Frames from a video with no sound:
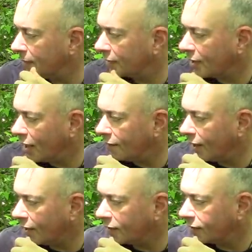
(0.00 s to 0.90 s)
was kind of
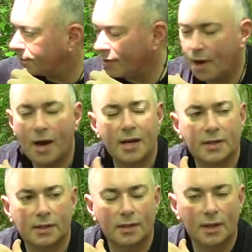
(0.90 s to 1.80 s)
like a
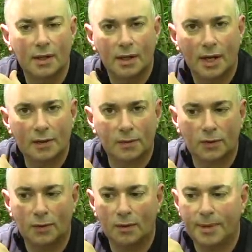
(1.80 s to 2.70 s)
surprise. That's what's
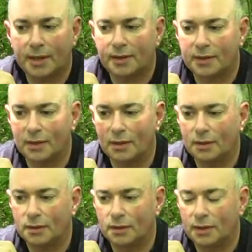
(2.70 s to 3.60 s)
cool about this
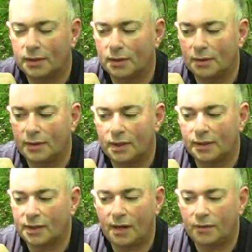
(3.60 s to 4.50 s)
little this little deal
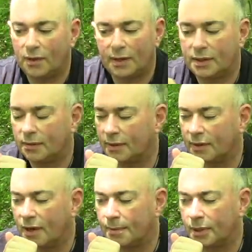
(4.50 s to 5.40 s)
is I have no idea what's
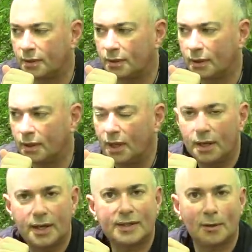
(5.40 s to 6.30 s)
coming.
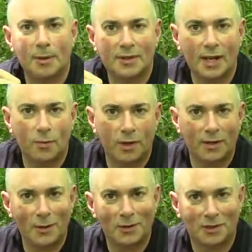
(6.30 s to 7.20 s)
It's almost like one
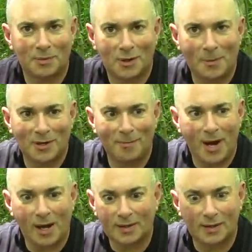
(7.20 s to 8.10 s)
of those subscription
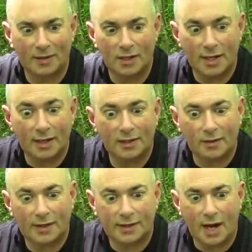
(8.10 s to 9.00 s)
boxes, and you get
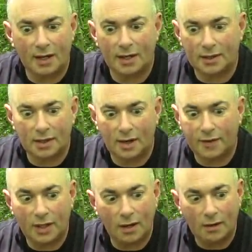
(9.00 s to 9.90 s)
so excited because you
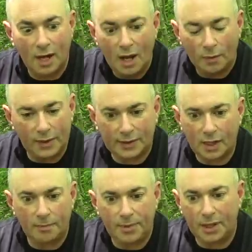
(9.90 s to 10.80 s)
never know what's
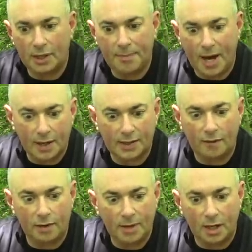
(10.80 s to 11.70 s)
going to be in the box
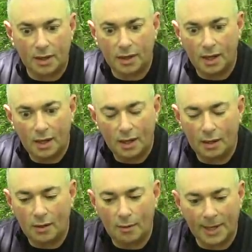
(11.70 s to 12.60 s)
every month.
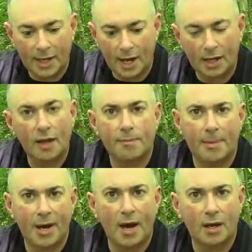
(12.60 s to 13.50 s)
And oh my God, I love my
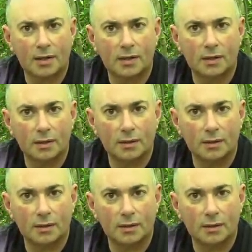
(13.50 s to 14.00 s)
box.